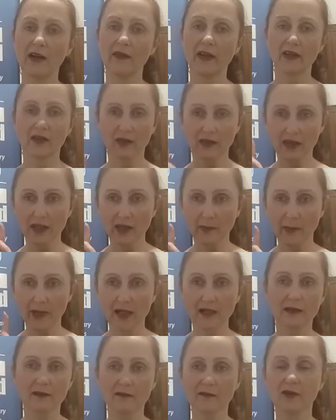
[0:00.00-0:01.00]
I had to think
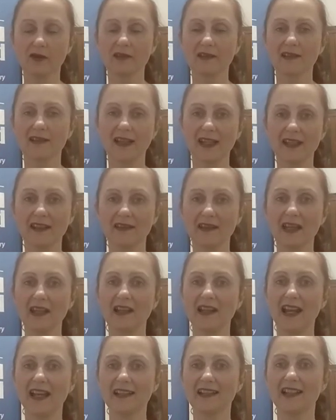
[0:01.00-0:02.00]
about it for a second
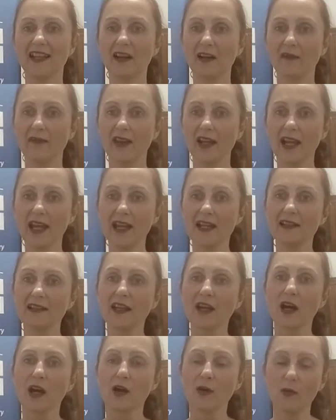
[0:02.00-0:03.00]
there, at Lay of the Land
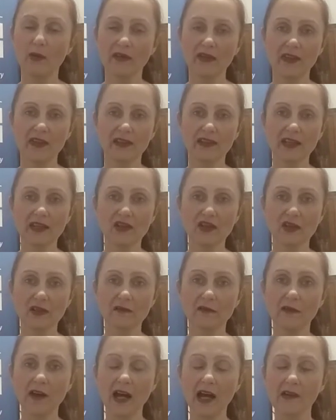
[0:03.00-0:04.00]
with the digit
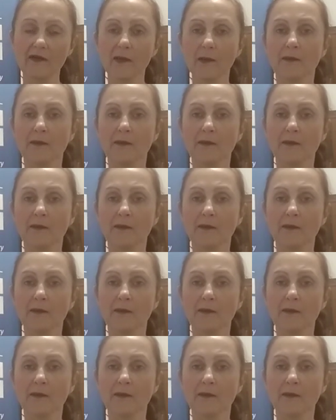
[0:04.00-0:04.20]
5.